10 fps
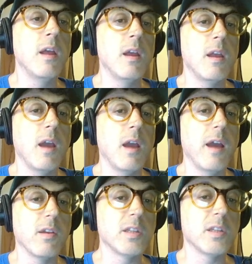Uh, you could
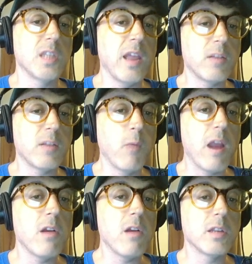select where
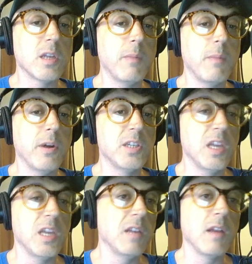it's going to punch
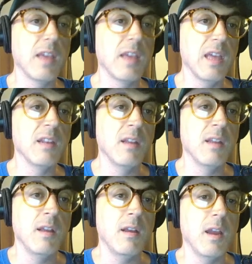in again
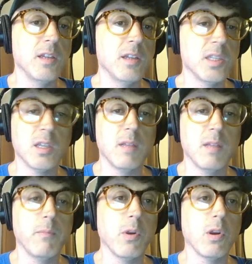and just put
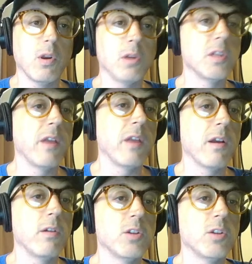your cursor there. Go to
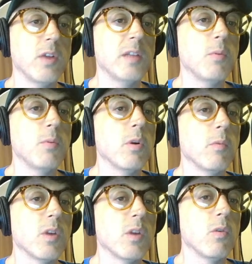transport,
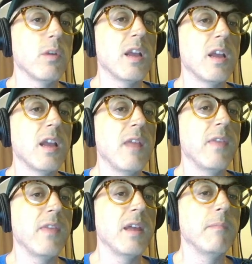recording, and
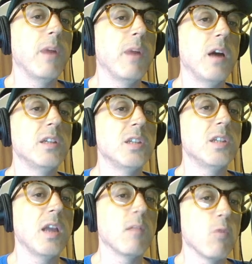then punch
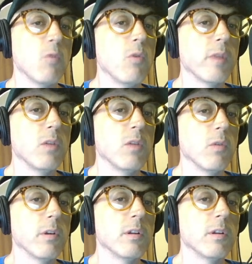and roll record
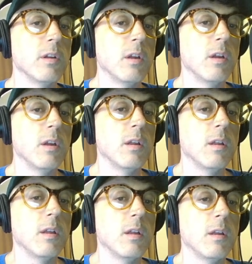
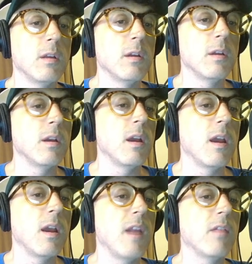
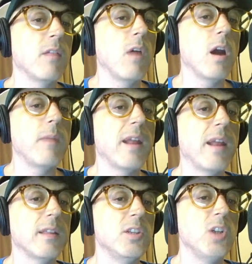and it'll automatically
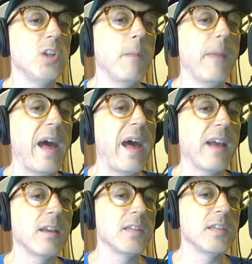jump back in
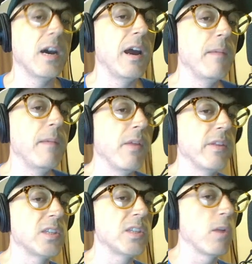time, then
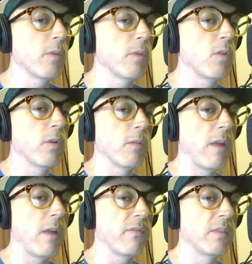start recording right
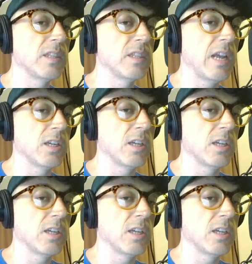from this section.